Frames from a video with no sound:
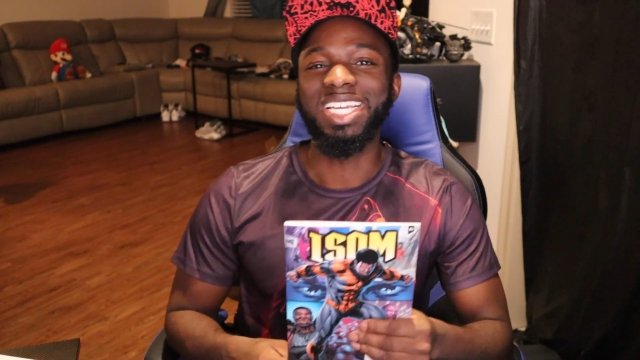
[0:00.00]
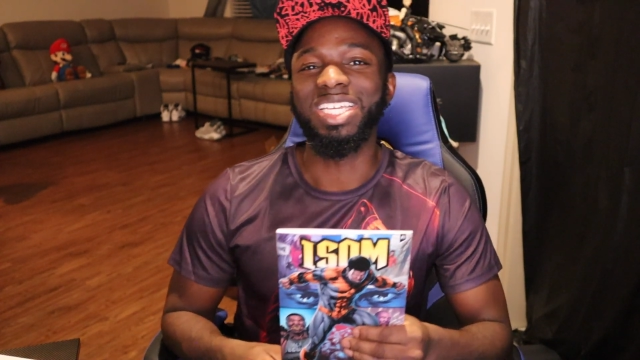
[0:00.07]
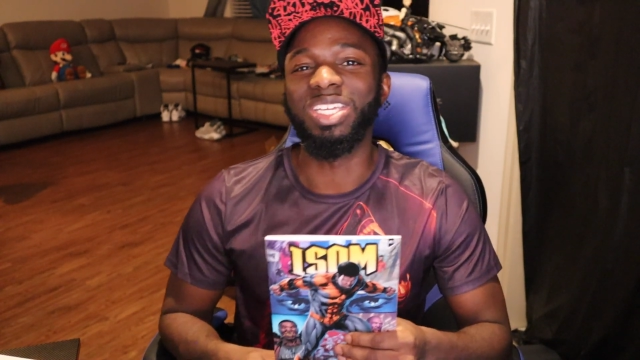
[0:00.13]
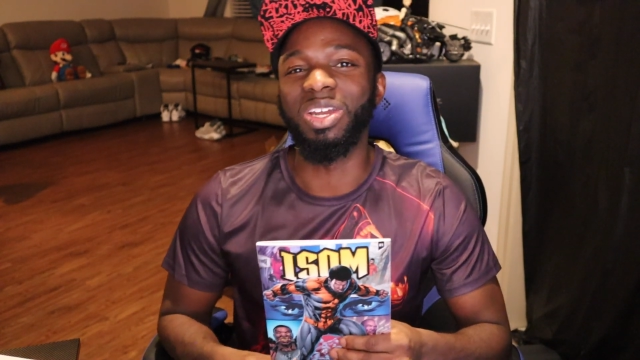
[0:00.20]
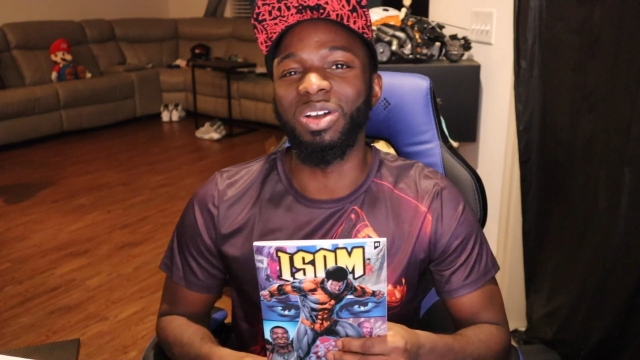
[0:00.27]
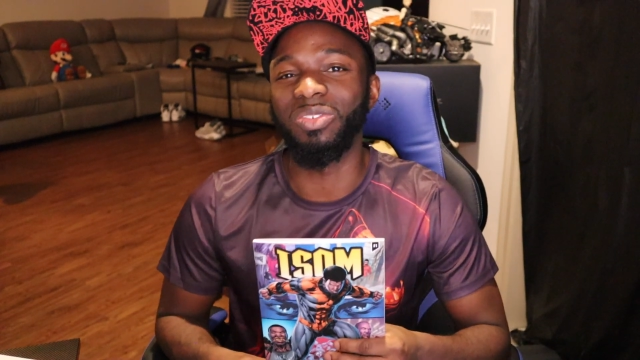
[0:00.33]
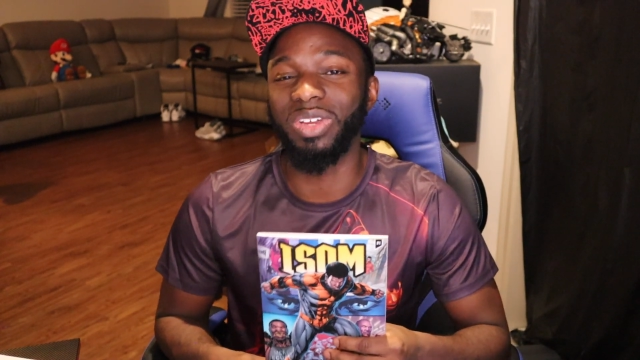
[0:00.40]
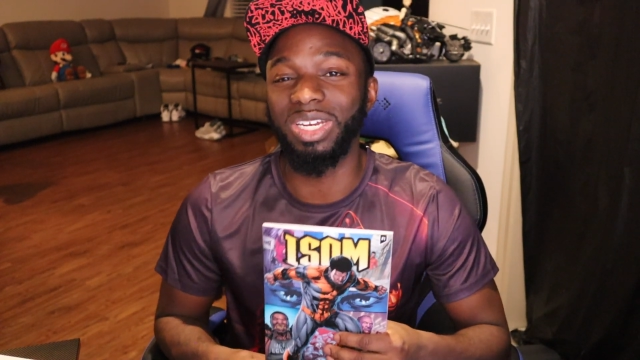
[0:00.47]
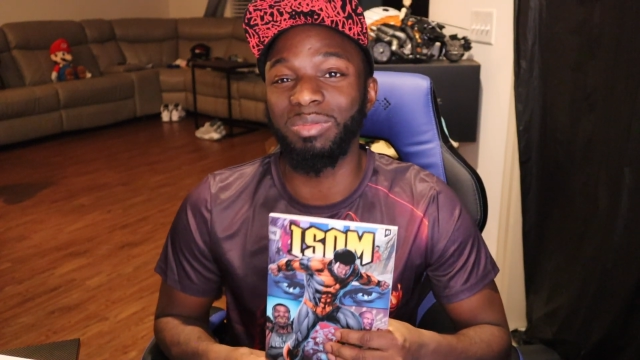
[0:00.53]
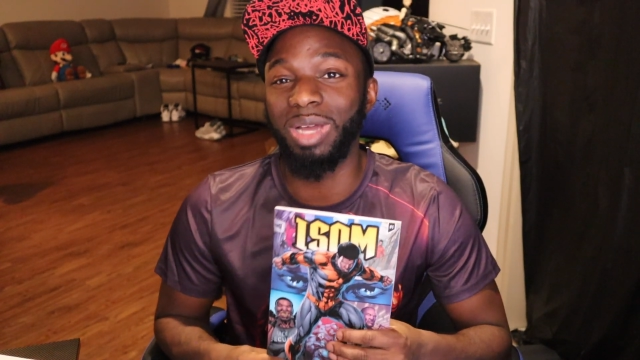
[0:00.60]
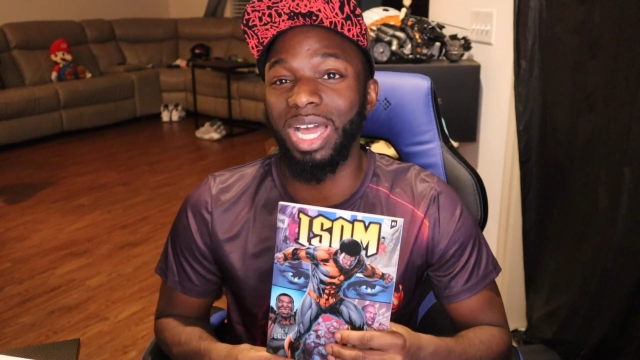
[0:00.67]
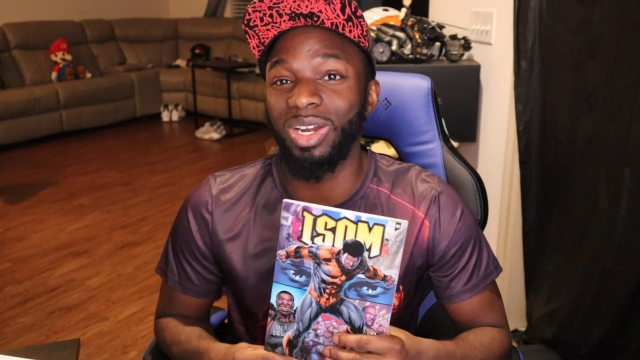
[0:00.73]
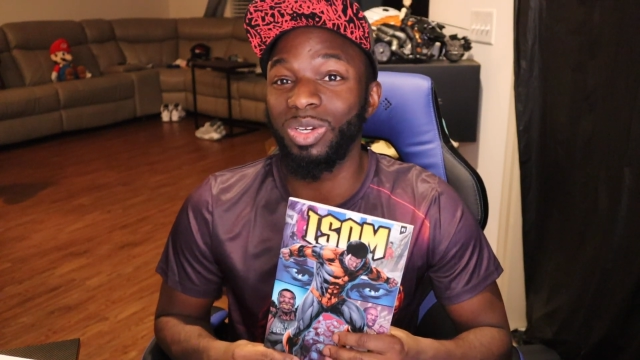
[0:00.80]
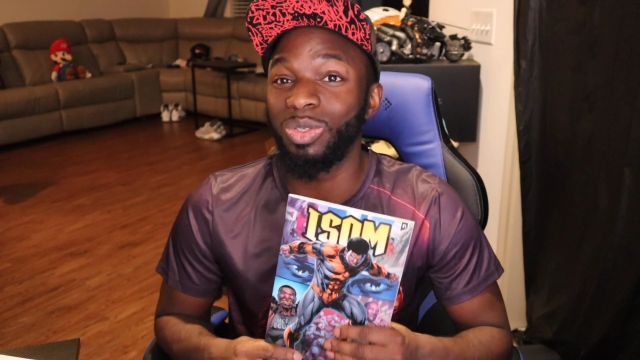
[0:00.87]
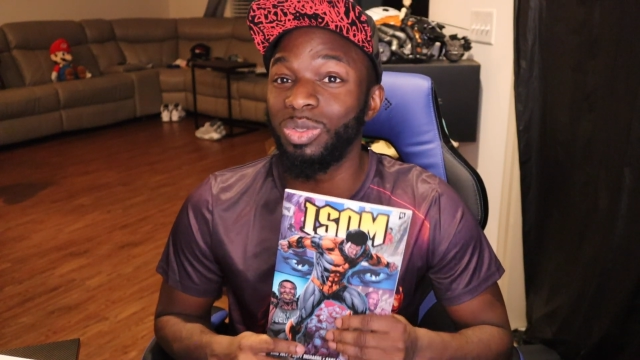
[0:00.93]
you know, for
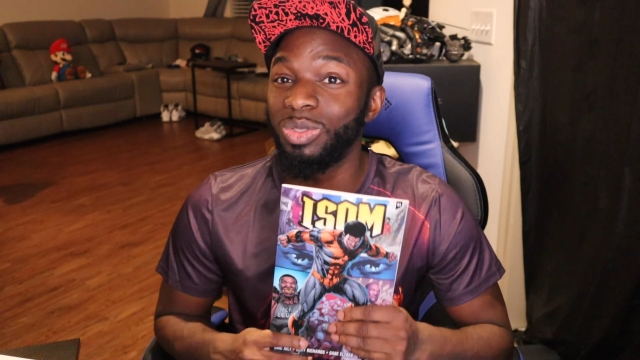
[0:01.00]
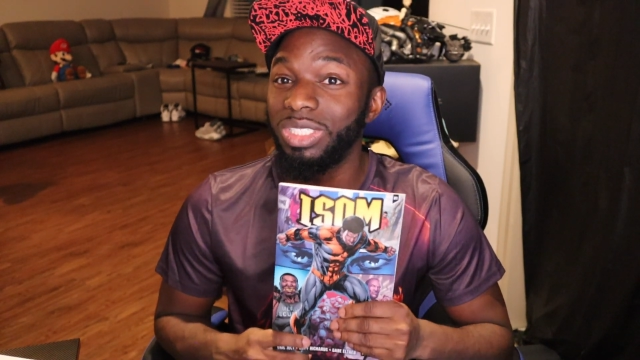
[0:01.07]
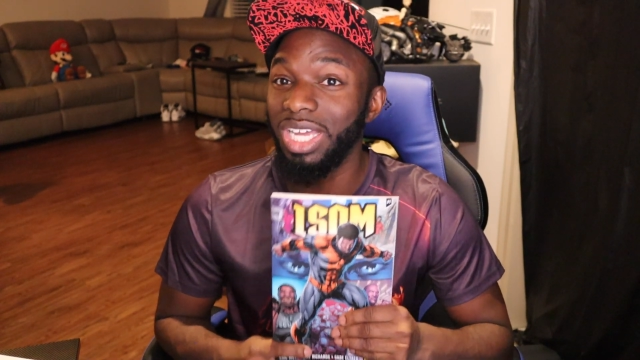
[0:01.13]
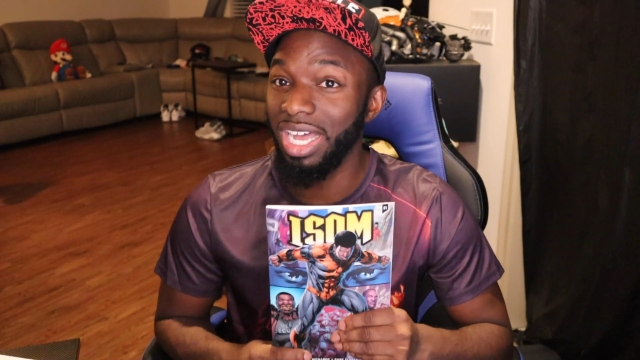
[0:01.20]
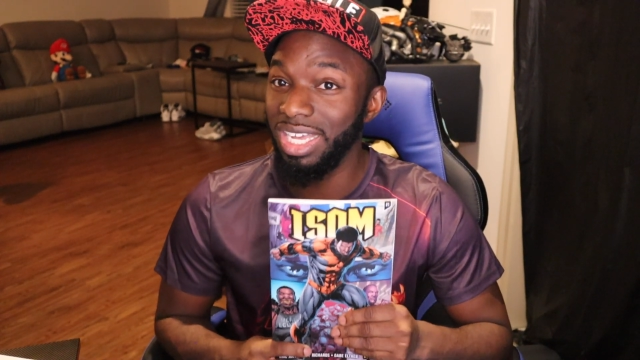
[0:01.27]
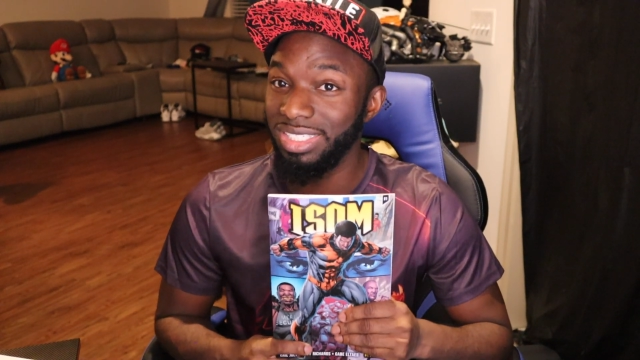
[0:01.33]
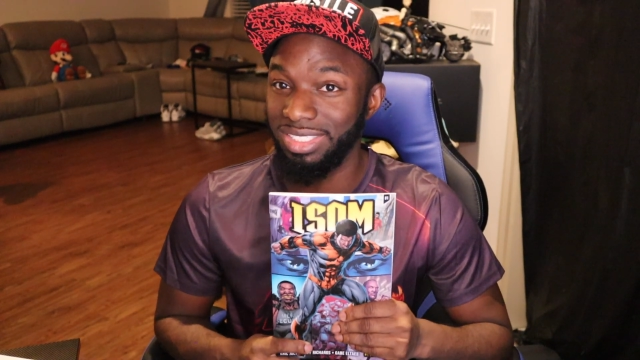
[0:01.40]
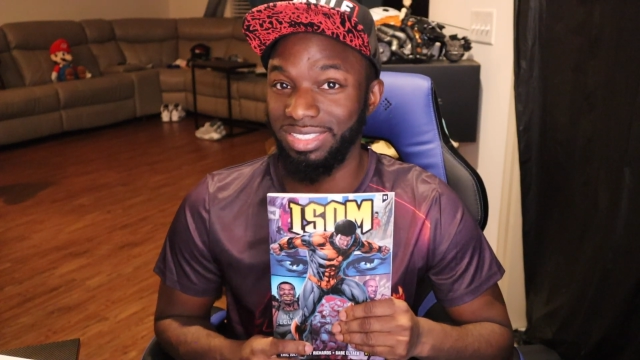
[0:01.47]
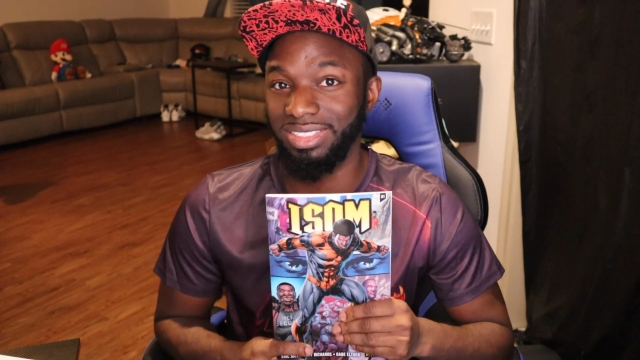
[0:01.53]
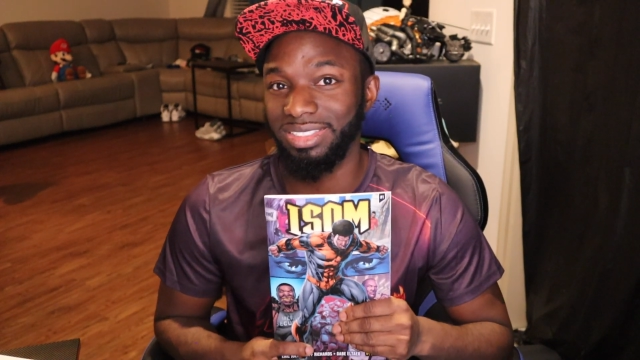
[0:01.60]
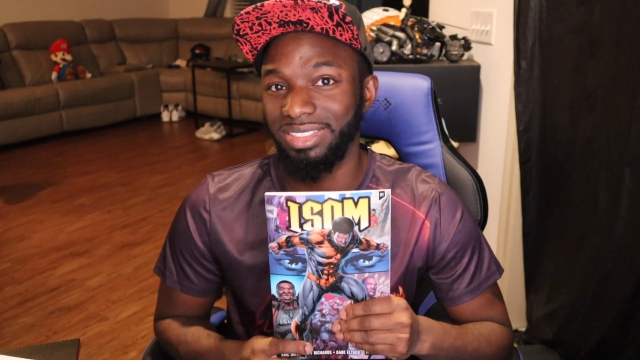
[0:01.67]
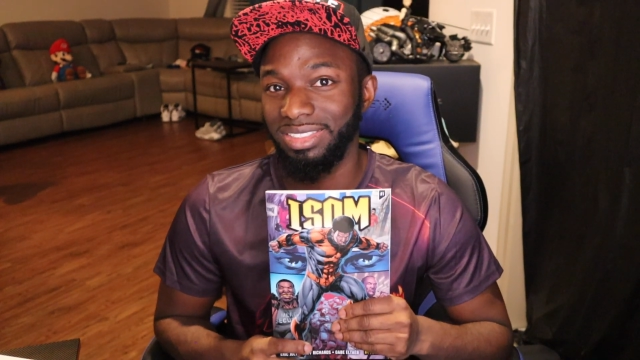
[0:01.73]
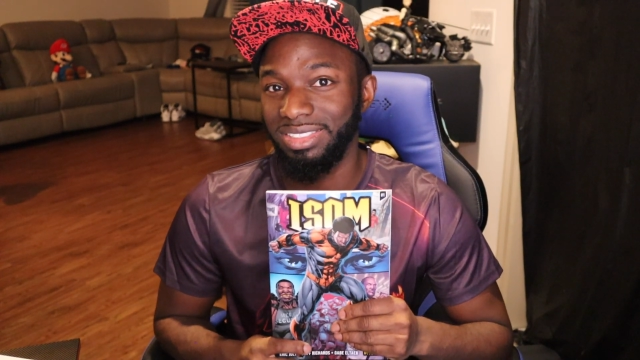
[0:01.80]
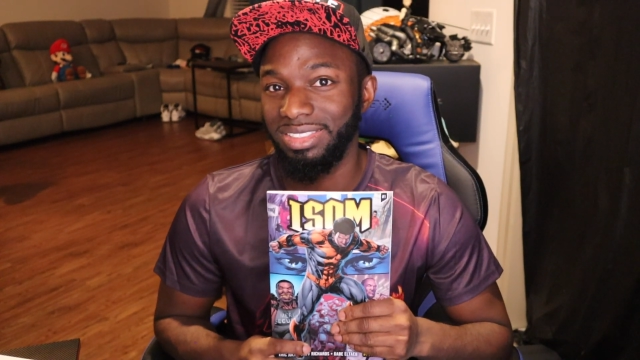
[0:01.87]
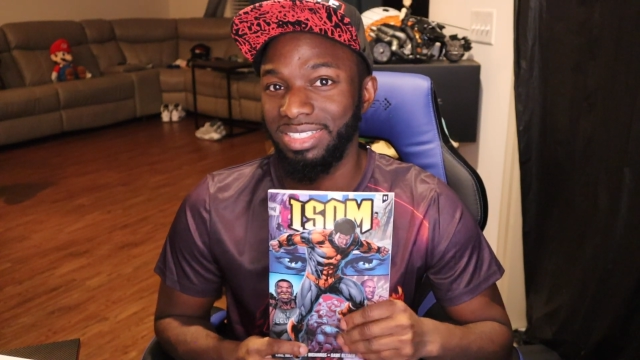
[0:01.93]
anybody who
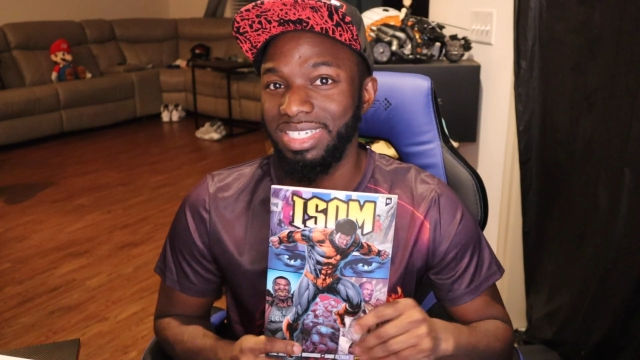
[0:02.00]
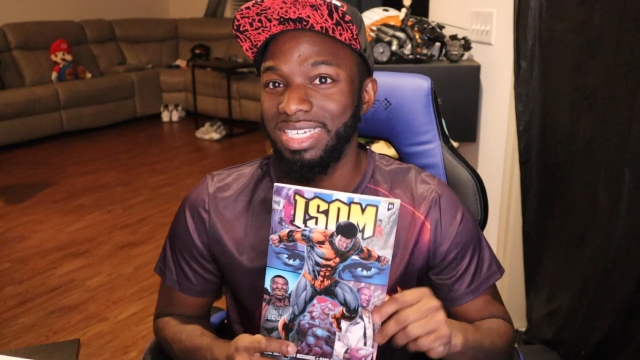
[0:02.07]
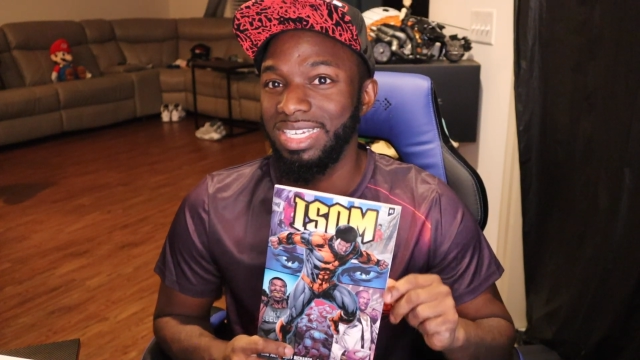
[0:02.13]
doesn't,